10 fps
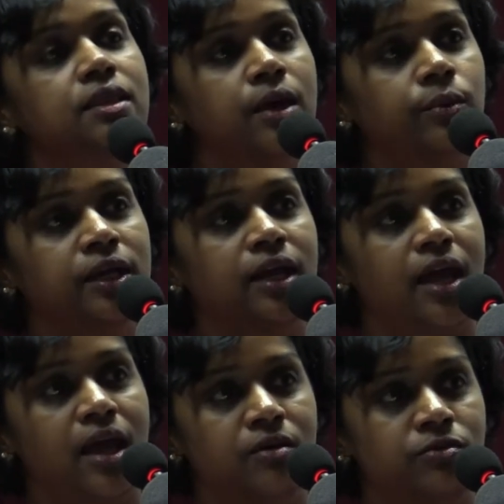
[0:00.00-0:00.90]
They
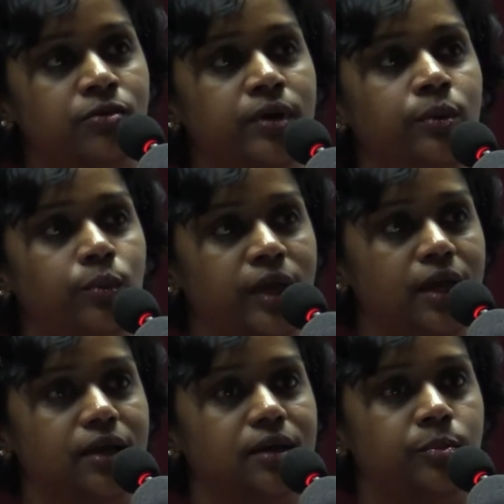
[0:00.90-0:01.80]
went every
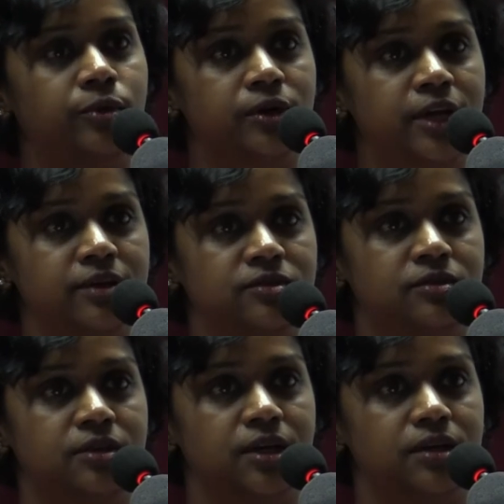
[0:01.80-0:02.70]
week,
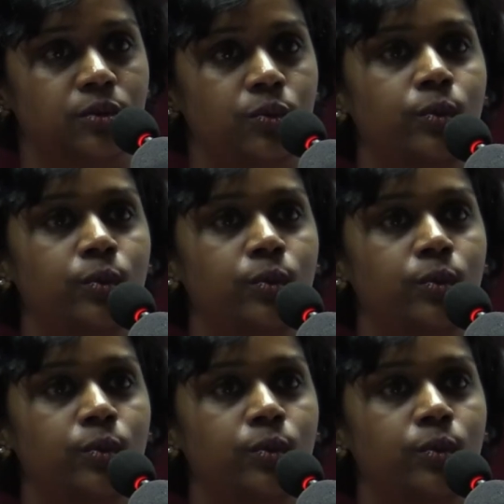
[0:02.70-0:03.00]
protested,